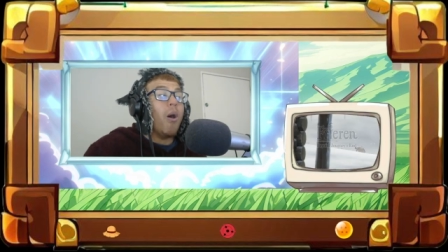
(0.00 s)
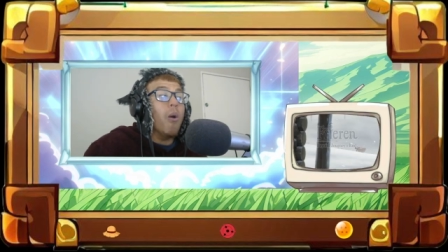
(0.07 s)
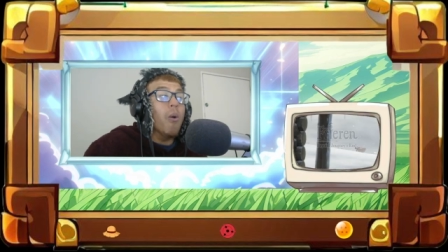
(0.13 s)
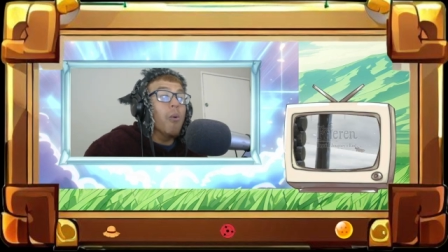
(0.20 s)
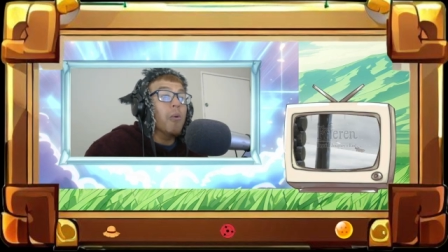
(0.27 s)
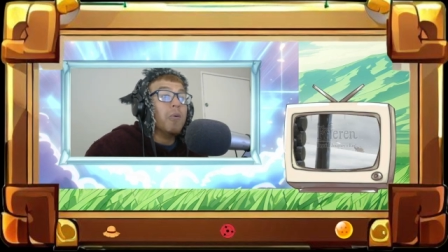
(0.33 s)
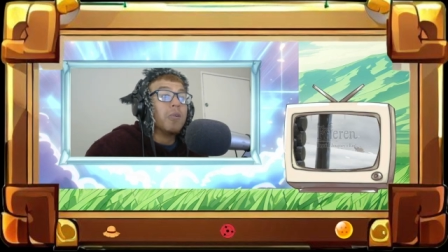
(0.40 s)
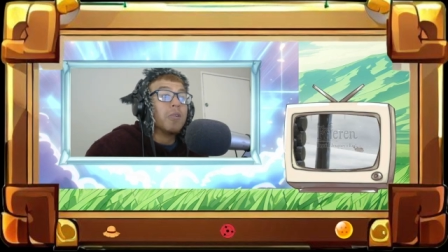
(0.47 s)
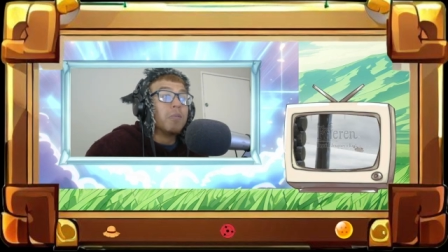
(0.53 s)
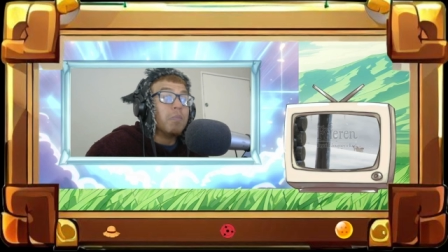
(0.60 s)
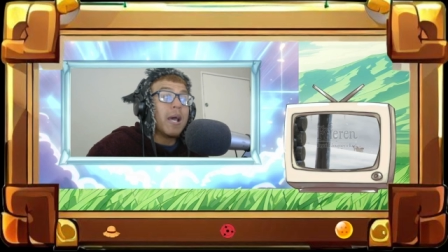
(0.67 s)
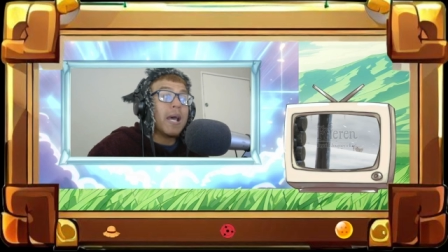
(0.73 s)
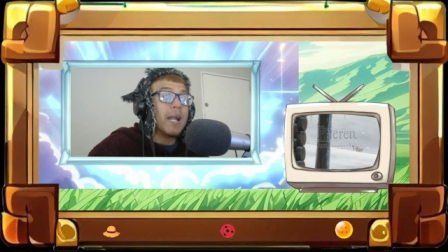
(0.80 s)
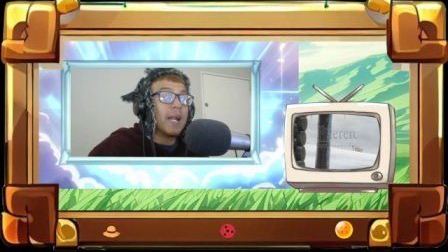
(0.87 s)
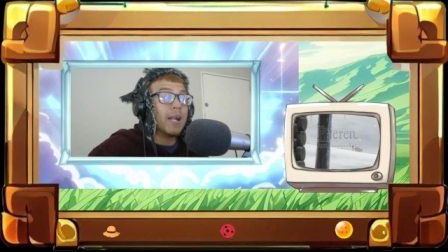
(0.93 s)
old
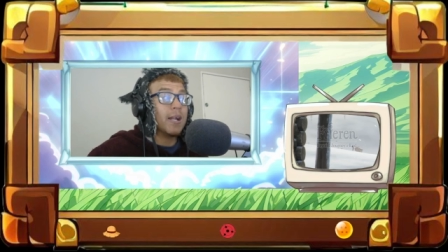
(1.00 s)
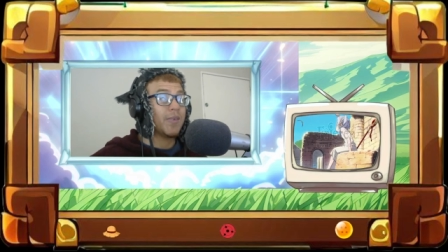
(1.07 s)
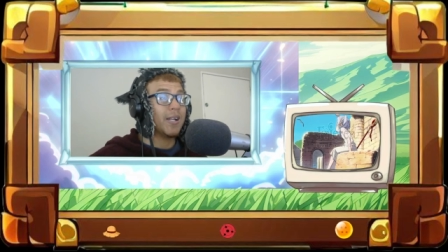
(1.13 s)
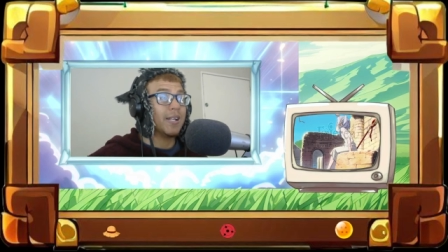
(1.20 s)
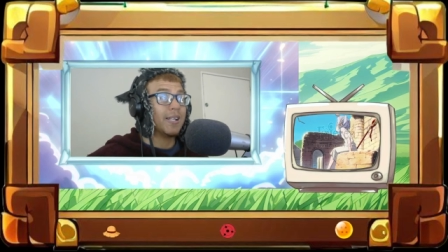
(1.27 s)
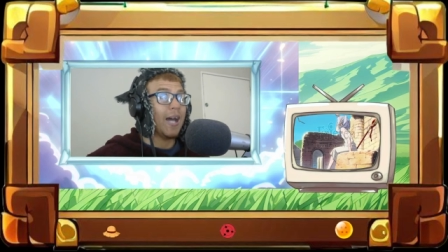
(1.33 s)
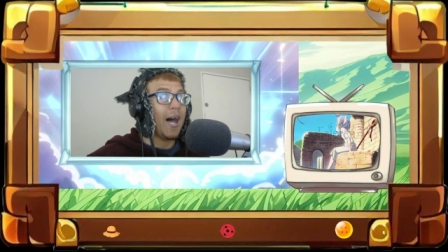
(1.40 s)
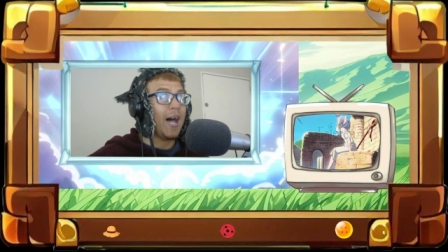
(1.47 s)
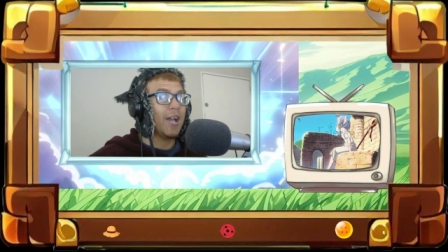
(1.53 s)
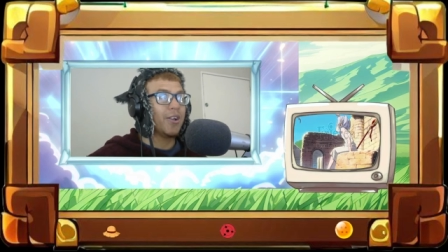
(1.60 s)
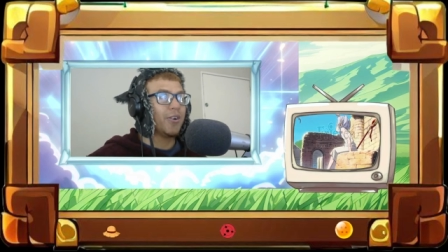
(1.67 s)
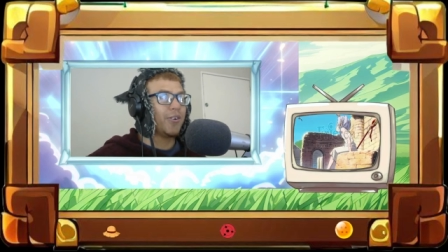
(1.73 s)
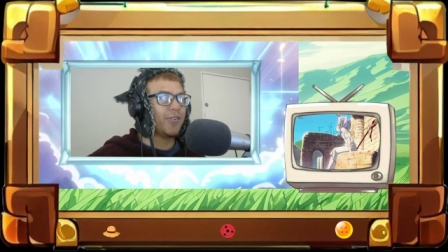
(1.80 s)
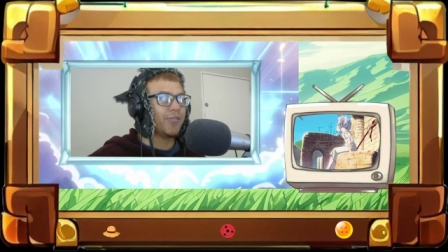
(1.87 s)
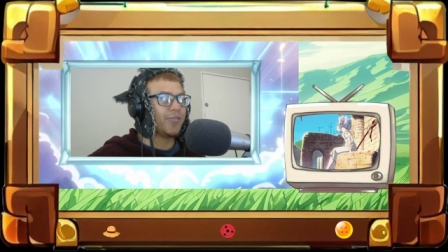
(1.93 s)
men and die
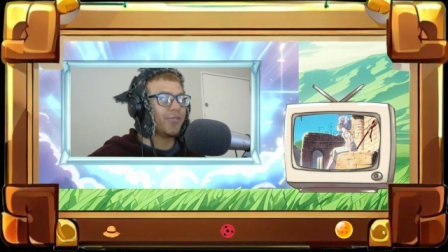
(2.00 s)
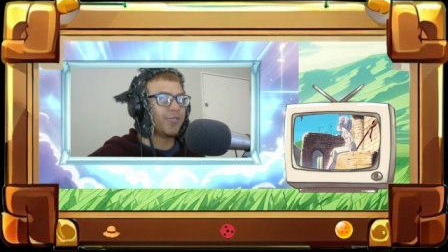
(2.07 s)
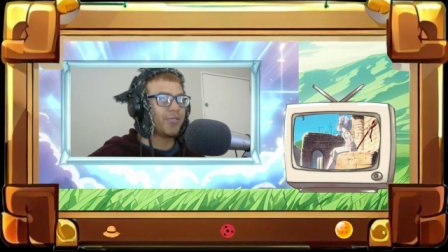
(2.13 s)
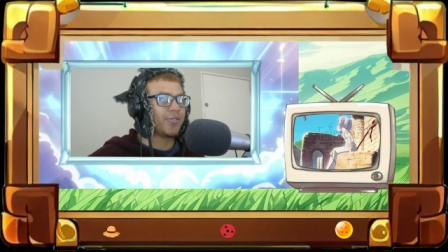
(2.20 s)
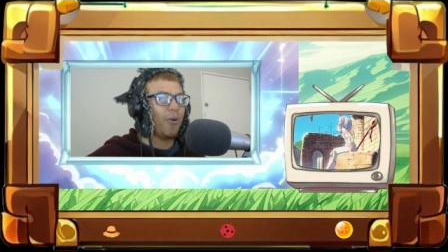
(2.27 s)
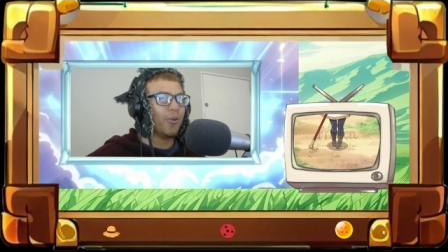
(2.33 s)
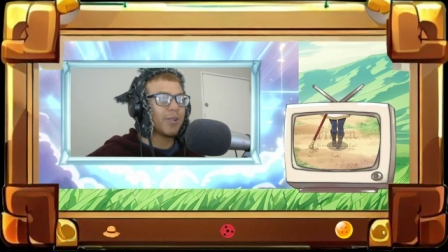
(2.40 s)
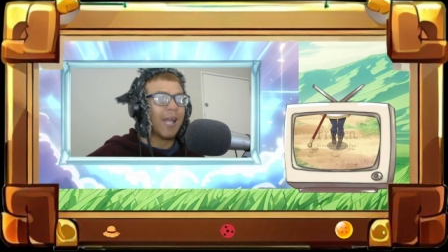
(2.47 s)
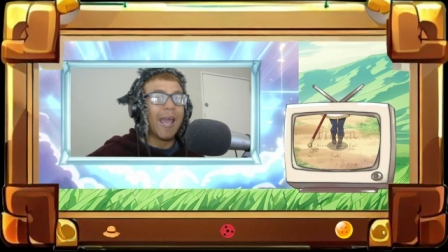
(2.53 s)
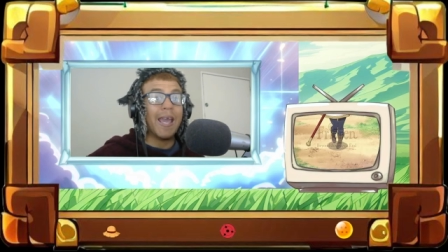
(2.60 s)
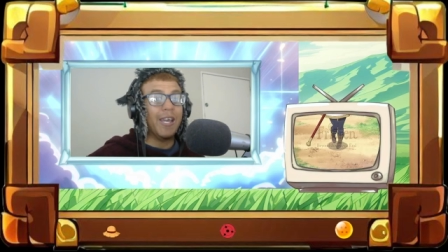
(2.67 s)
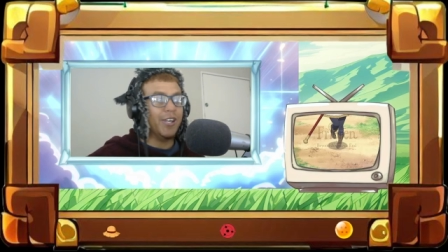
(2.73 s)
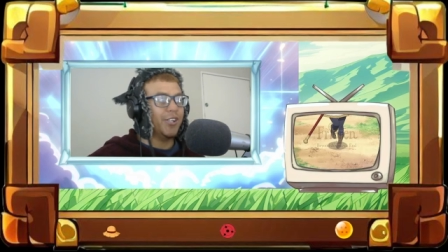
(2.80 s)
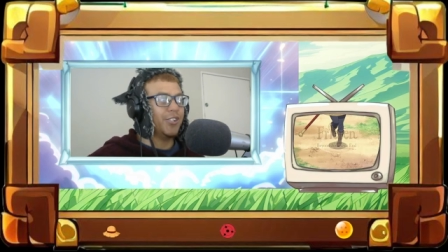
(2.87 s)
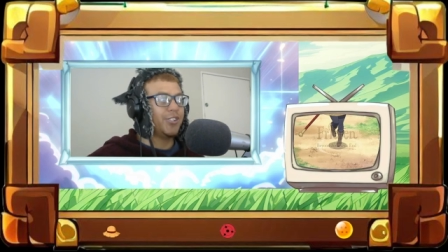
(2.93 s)
of old
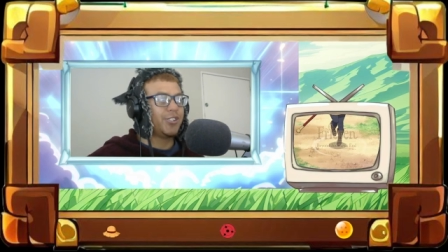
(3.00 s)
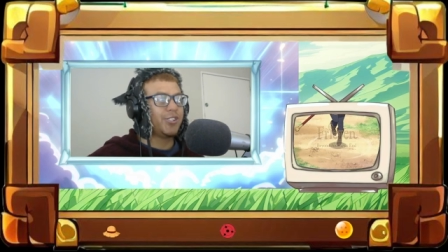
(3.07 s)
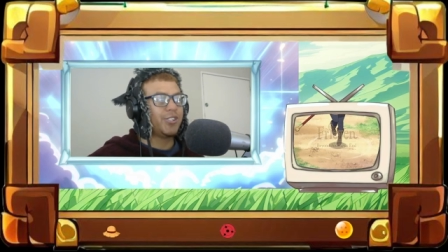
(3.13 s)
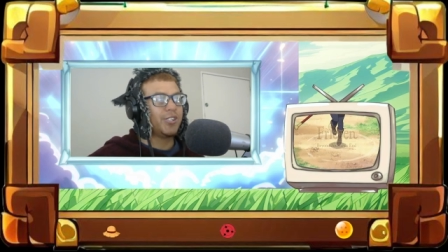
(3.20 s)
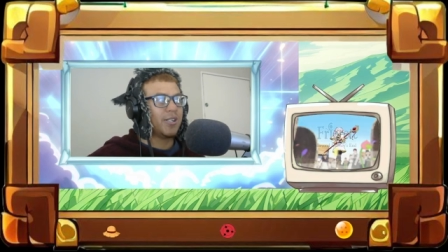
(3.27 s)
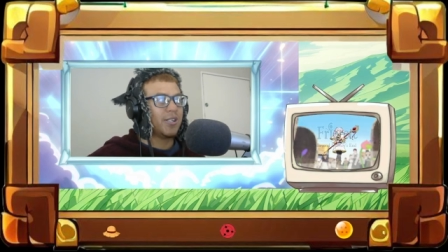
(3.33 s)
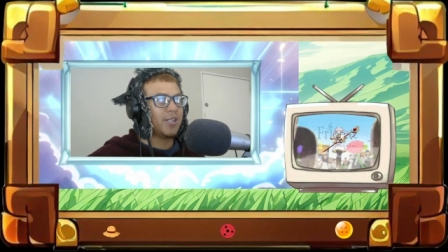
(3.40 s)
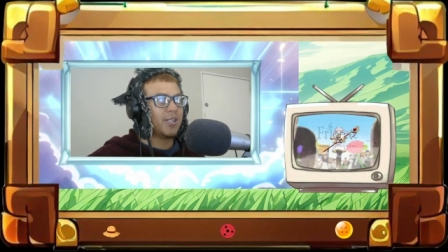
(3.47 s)
age.